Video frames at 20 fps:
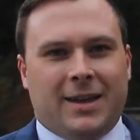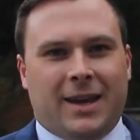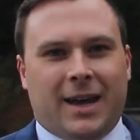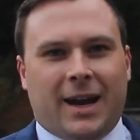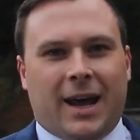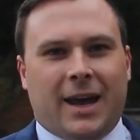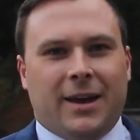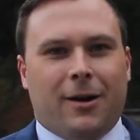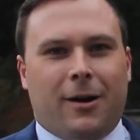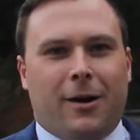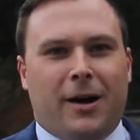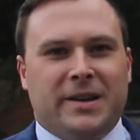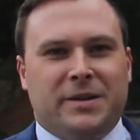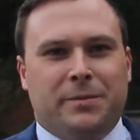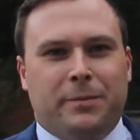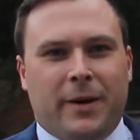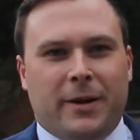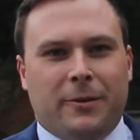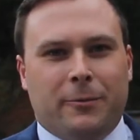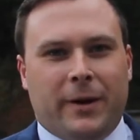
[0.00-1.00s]
G'day
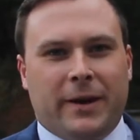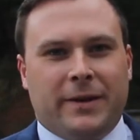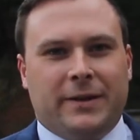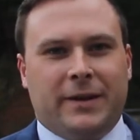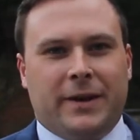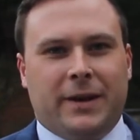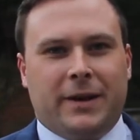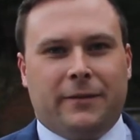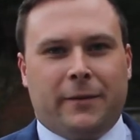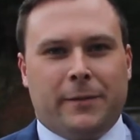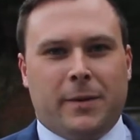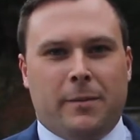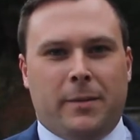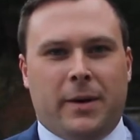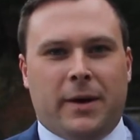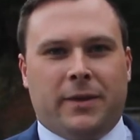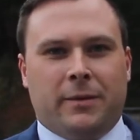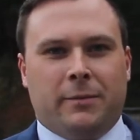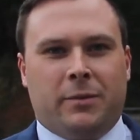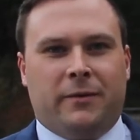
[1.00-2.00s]
guys, Ben Weeks here from the
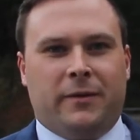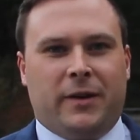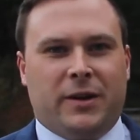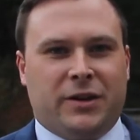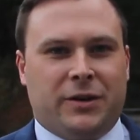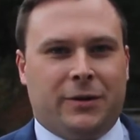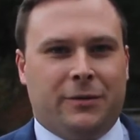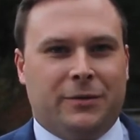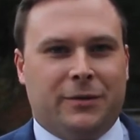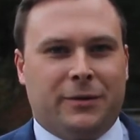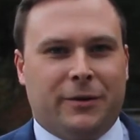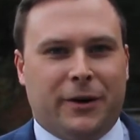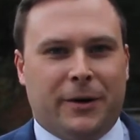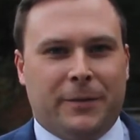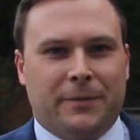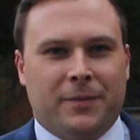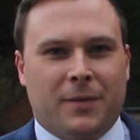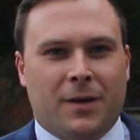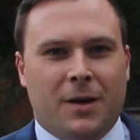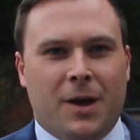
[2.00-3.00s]
Meth and Professionals
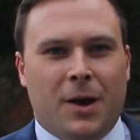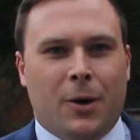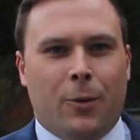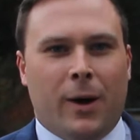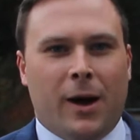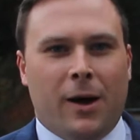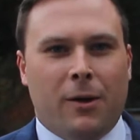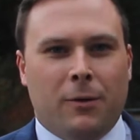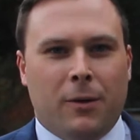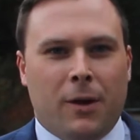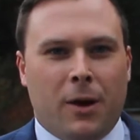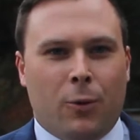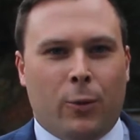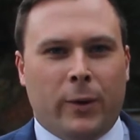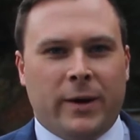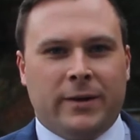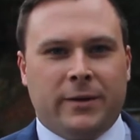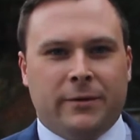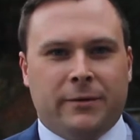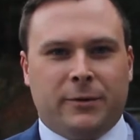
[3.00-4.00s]
Group. Well,
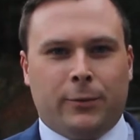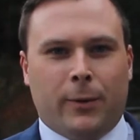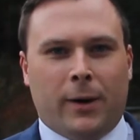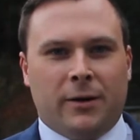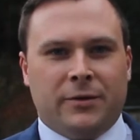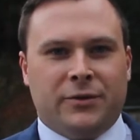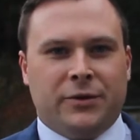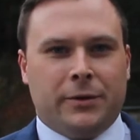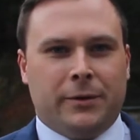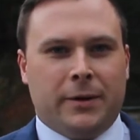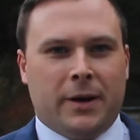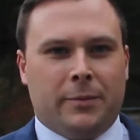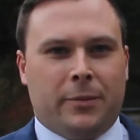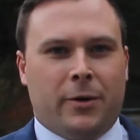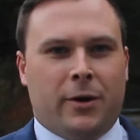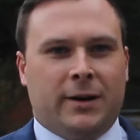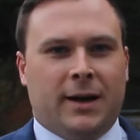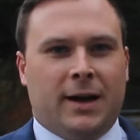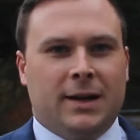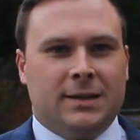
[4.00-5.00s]
winter is well and truly
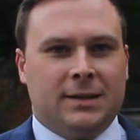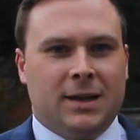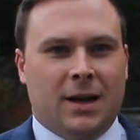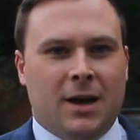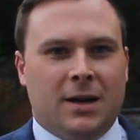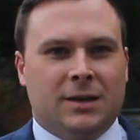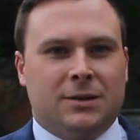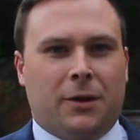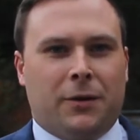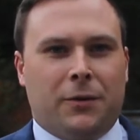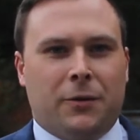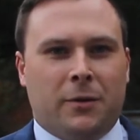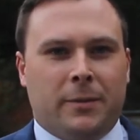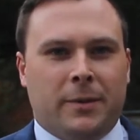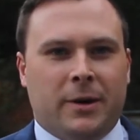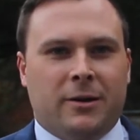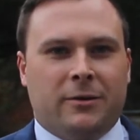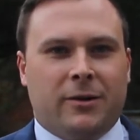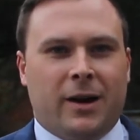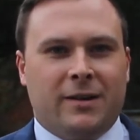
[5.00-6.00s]
upon us, so I thought it'd
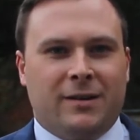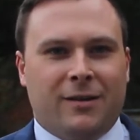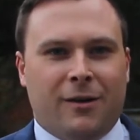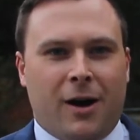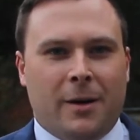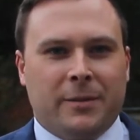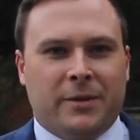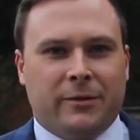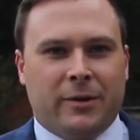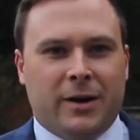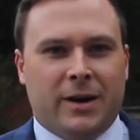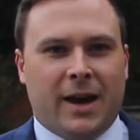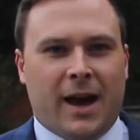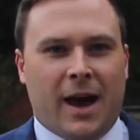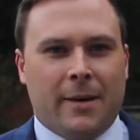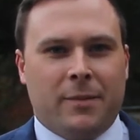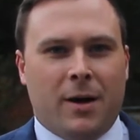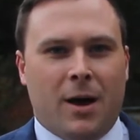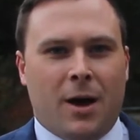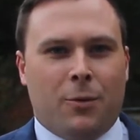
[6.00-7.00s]
be a great time to
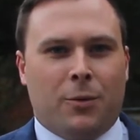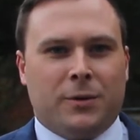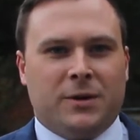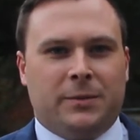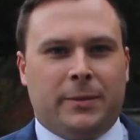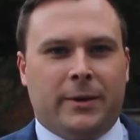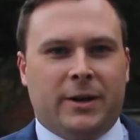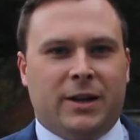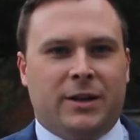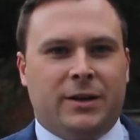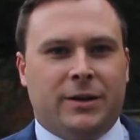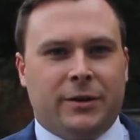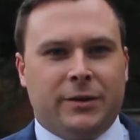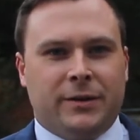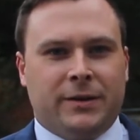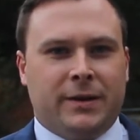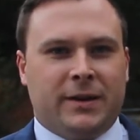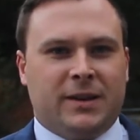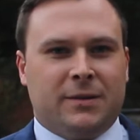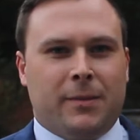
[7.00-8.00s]
recap what has been a
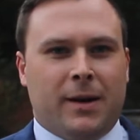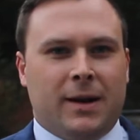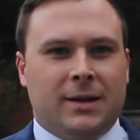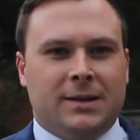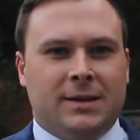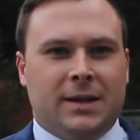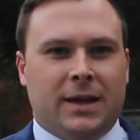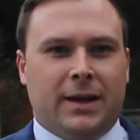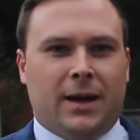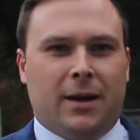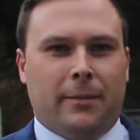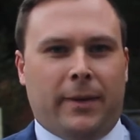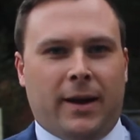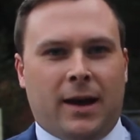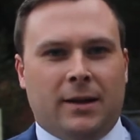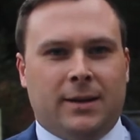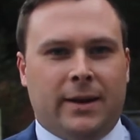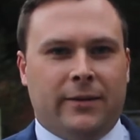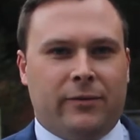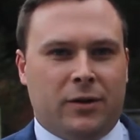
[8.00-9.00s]
huge 6 months in our
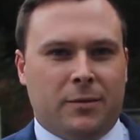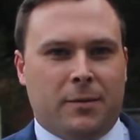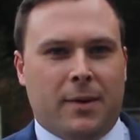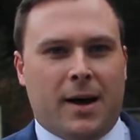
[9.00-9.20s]
Mt Evelyn